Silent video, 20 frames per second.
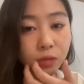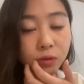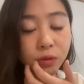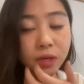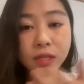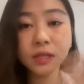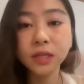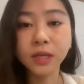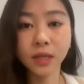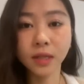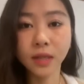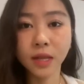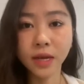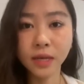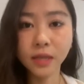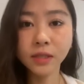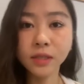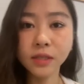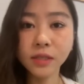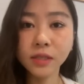to
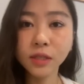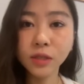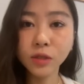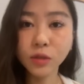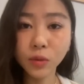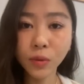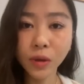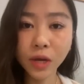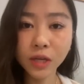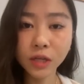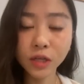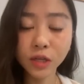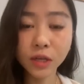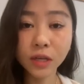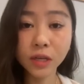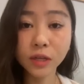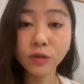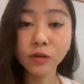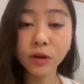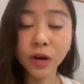escalate the situation
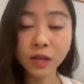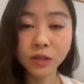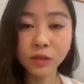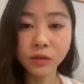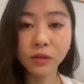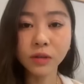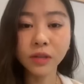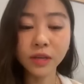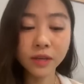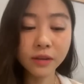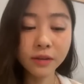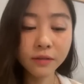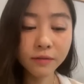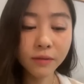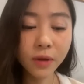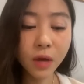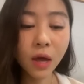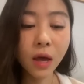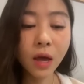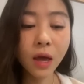and tried to leave.
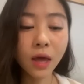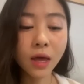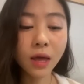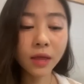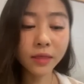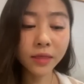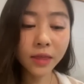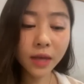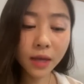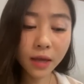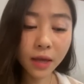And then,